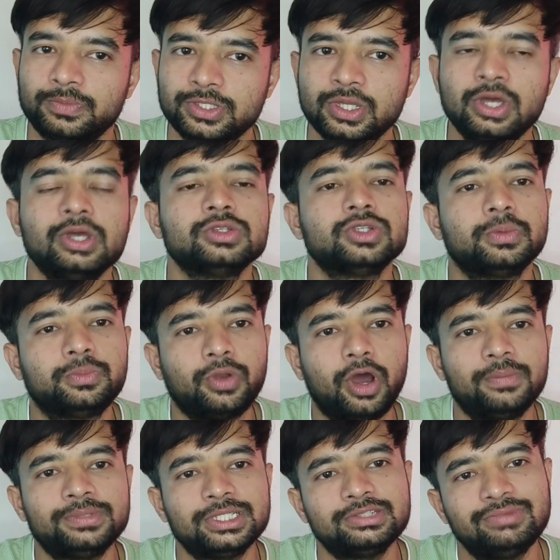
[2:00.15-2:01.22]
props so
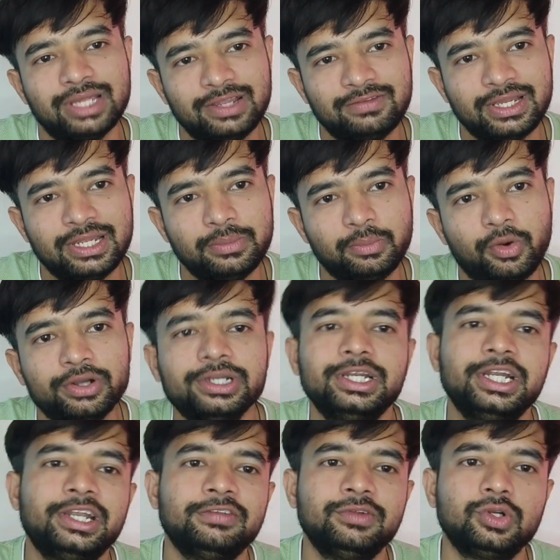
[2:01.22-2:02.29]
props is very very
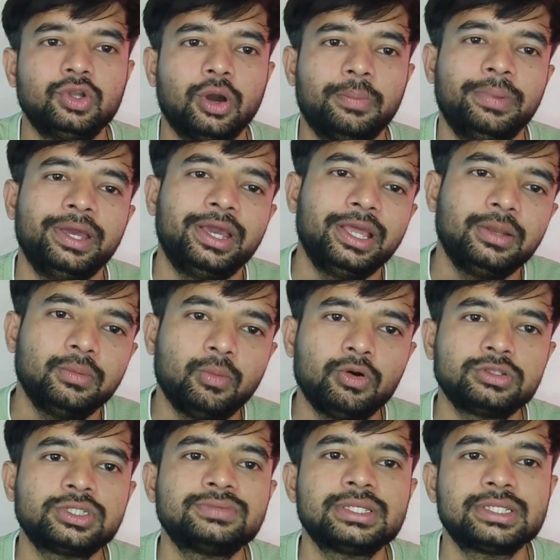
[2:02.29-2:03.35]
important interview topic in
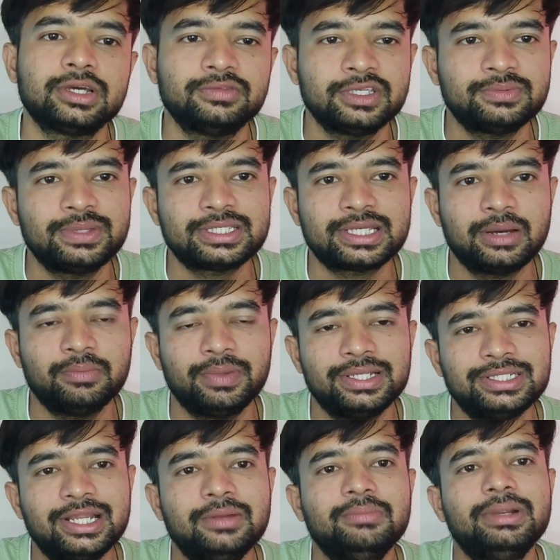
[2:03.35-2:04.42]
most of the service based
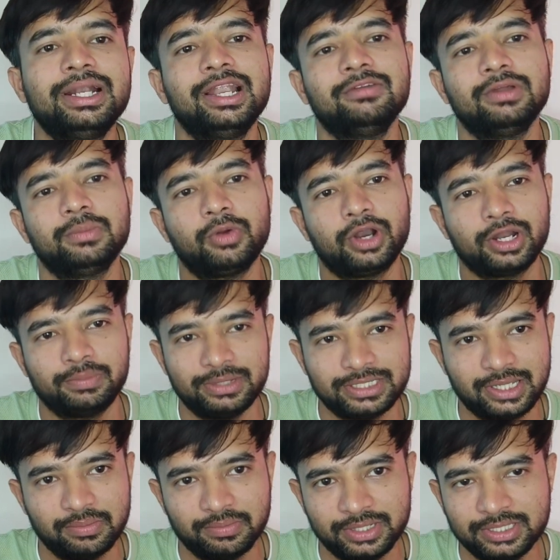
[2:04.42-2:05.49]
companies and mid level product
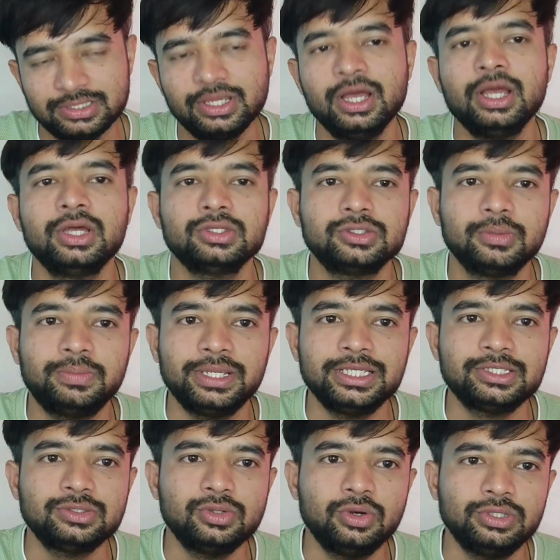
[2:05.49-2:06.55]
based companies so
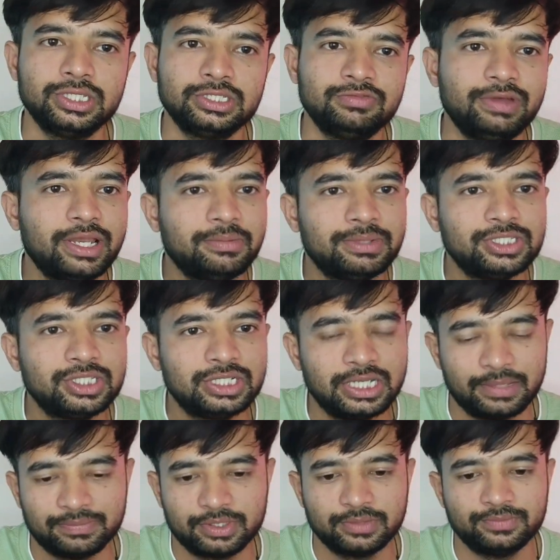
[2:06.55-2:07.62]
please know this very much
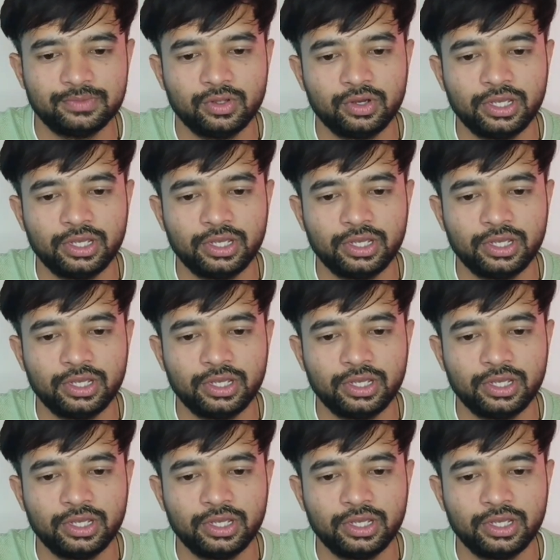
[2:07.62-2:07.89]
in depth